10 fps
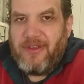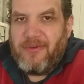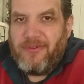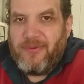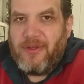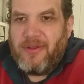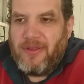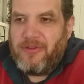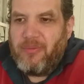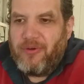there as well
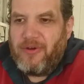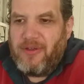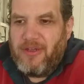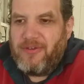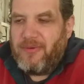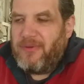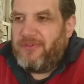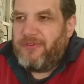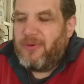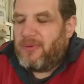that you probably need to
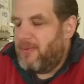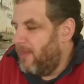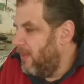install.